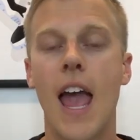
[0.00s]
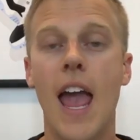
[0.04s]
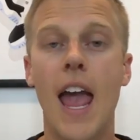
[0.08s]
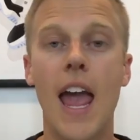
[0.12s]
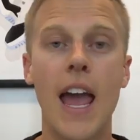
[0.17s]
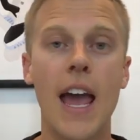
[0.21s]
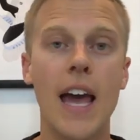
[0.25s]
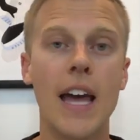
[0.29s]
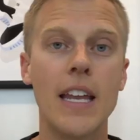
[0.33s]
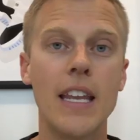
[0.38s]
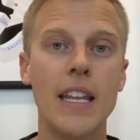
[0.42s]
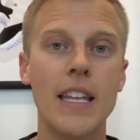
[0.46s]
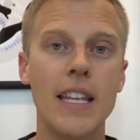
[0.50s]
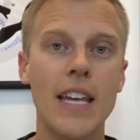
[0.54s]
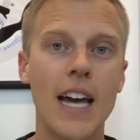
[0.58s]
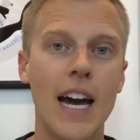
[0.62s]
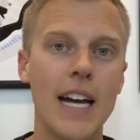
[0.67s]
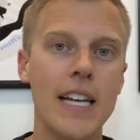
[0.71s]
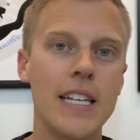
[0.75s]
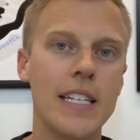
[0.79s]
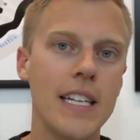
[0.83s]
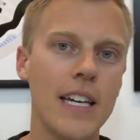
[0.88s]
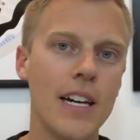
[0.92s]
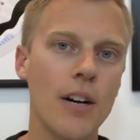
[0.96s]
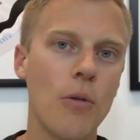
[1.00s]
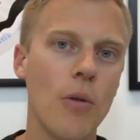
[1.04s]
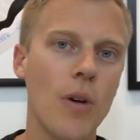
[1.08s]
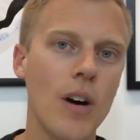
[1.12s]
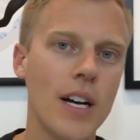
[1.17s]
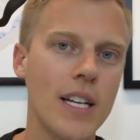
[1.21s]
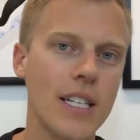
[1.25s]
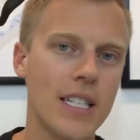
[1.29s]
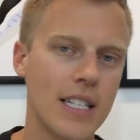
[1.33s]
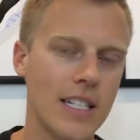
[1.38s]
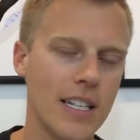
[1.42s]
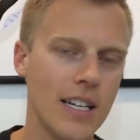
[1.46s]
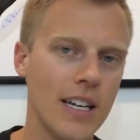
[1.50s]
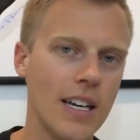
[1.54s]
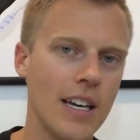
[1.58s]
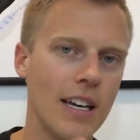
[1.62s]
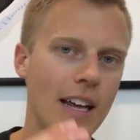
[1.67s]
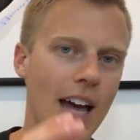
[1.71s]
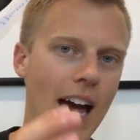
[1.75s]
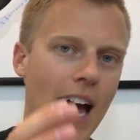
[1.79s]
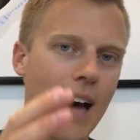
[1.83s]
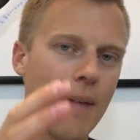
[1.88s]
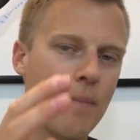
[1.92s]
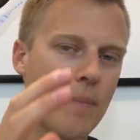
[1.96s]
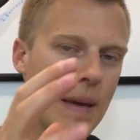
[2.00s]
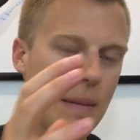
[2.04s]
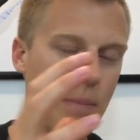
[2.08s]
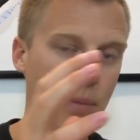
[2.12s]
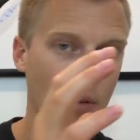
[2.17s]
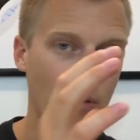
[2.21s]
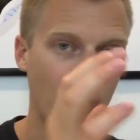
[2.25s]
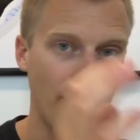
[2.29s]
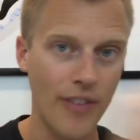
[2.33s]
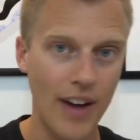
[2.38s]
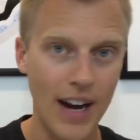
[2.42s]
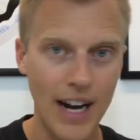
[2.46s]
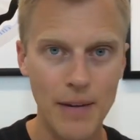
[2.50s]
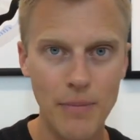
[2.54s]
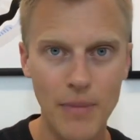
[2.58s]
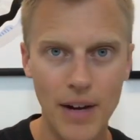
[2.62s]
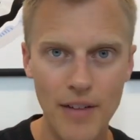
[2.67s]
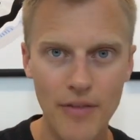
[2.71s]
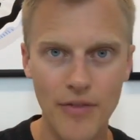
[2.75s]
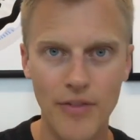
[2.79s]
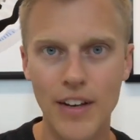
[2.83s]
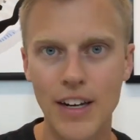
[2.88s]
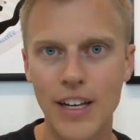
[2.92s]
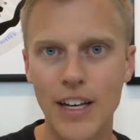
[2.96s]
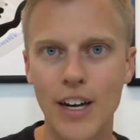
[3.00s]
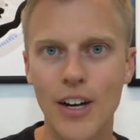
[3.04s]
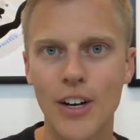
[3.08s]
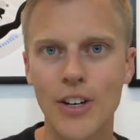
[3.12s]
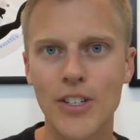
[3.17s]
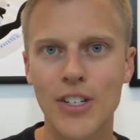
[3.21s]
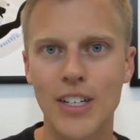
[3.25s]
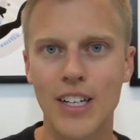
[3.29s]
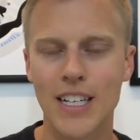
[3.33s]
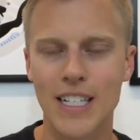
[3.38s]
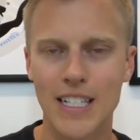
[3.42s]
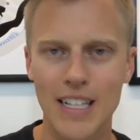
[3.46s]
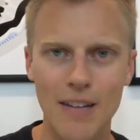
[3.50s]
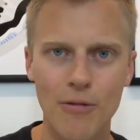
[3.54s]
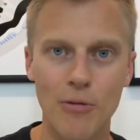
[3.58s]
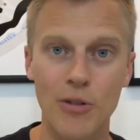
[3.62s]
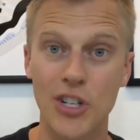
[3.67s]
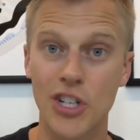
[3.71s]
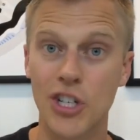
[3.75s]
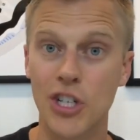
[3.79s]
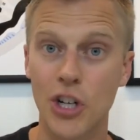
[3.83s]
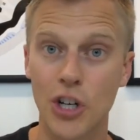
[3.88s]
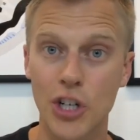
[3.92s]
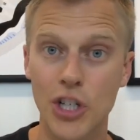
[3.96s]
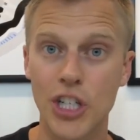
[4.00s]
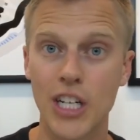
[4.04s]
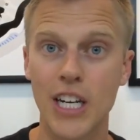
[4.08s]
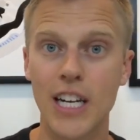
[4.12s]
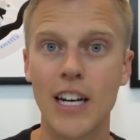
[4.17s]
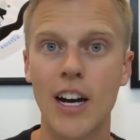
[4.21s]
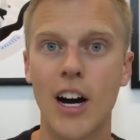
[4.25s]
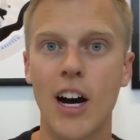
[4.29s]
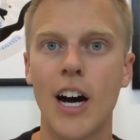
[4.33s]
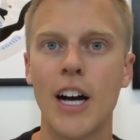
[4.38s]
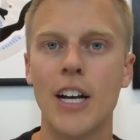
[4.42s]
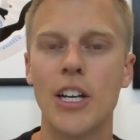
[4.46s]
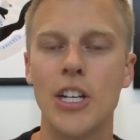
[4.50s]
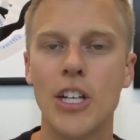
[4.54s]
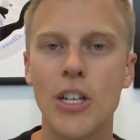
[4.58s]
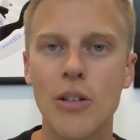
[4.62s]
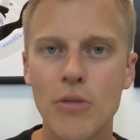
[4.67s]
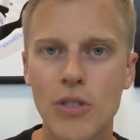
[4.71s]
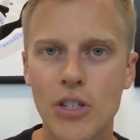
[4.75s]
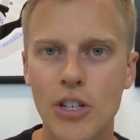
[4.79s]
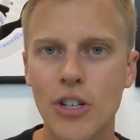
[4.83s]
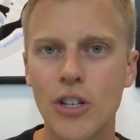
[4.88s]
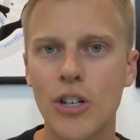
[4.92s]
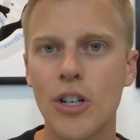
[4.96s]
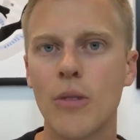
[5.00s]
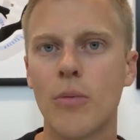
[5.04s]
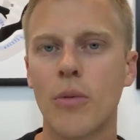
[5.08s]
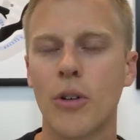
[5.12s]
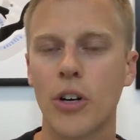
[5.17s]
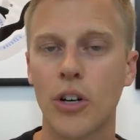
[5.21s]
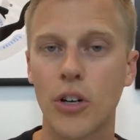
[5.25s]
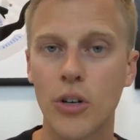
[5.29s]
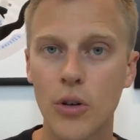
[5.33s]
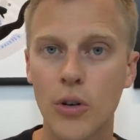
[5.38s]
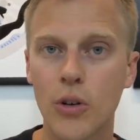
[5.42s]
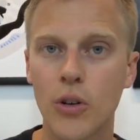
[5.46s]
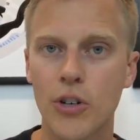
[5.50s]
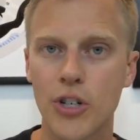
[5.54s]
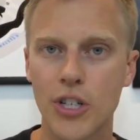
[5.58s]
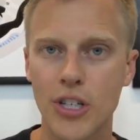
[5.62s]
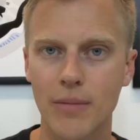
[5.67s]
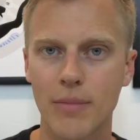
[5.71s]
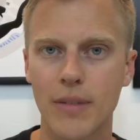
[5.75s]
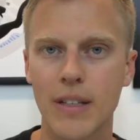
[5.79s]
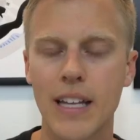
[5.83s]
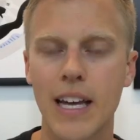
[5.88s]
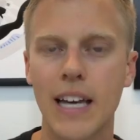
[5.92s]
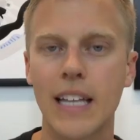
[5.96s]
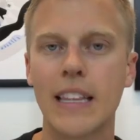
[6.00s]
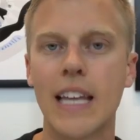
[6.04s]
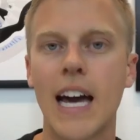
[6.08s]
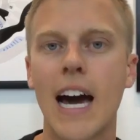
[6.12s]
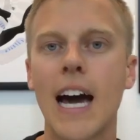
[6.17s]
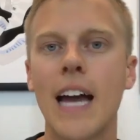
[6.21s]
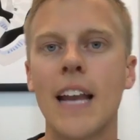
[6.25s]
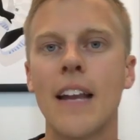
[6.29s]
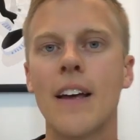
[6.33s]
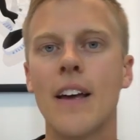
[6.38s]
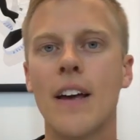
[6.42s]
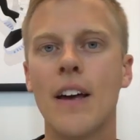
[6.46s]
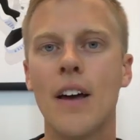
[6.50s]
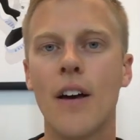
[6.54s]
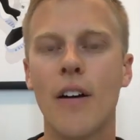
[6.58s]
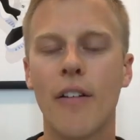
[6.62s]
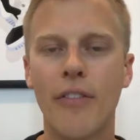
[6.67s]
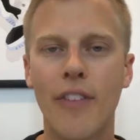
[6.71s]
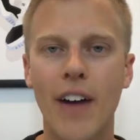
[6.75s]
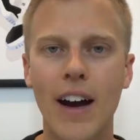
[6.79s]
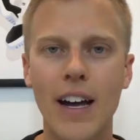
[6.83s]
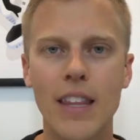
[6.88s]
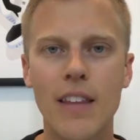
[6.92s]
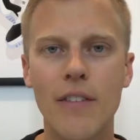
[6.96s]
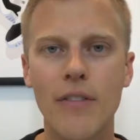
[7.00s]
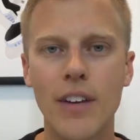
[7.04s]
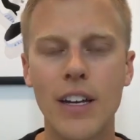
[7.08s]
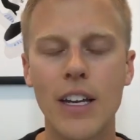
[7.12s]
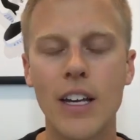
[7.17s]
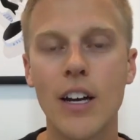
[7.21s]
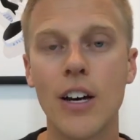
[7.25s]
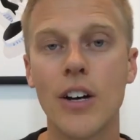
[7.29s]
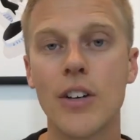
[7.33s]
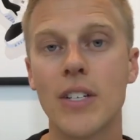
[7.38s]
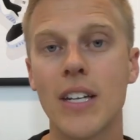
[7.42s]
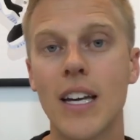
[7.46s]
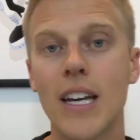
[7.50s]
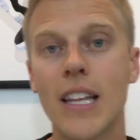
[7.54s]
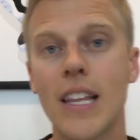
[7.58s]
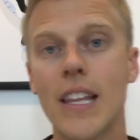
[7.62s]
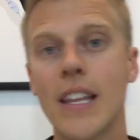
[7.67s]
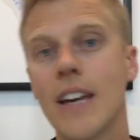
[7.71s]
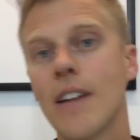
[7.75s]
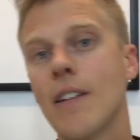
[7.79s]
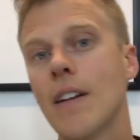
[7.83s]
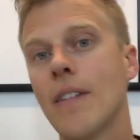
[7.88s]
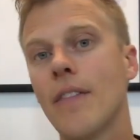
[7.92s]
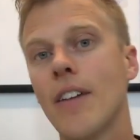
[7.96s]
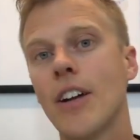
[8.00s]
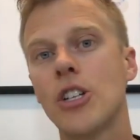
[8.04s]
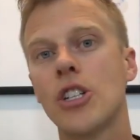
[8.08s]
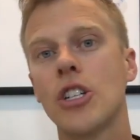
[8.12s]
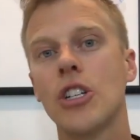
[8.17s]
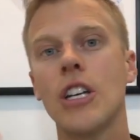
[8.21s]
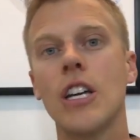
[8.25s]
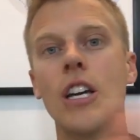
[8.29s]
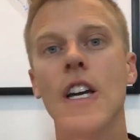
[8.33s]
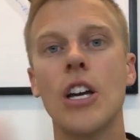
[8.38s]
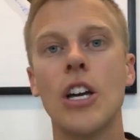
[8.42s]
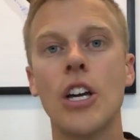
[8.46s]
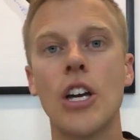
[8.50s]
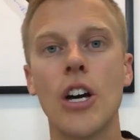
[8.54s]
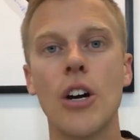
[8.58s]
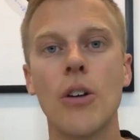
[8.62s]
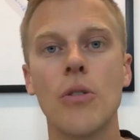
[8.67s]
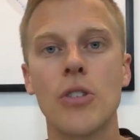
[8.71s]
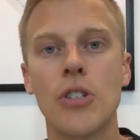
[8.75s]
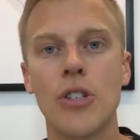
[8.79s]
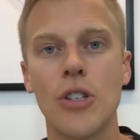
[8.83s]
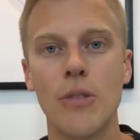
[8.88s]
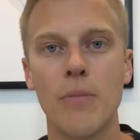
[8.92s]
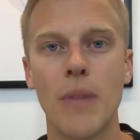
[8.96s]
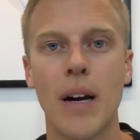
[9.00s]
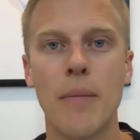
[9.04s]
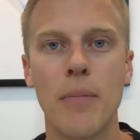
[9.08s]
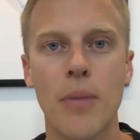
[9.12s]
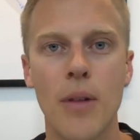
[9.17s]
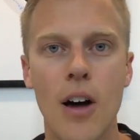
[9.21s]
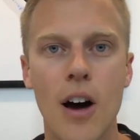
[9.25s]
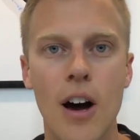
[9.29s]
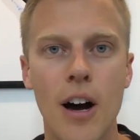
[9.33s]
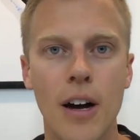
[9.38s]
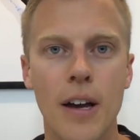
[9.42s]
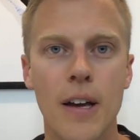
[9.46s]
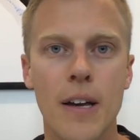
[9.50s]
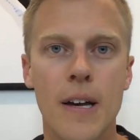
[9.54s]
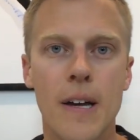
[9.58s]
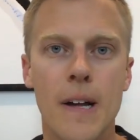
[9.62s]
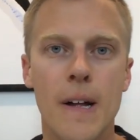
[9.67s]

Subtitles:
And the idea was to have people find my videos, because they were searching on YouTube or Google or something like that, find the videos, and then they would eventually go to my blog.